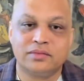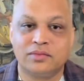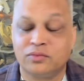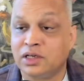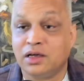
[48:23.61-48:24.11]

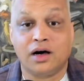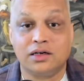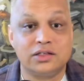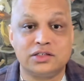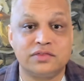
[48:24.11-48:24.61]

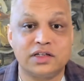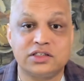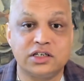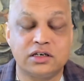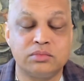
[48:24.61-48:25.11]
regardless of their
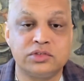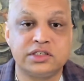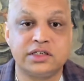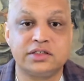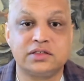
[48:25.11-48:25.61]

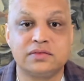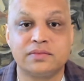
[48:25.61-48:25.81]
circumstance.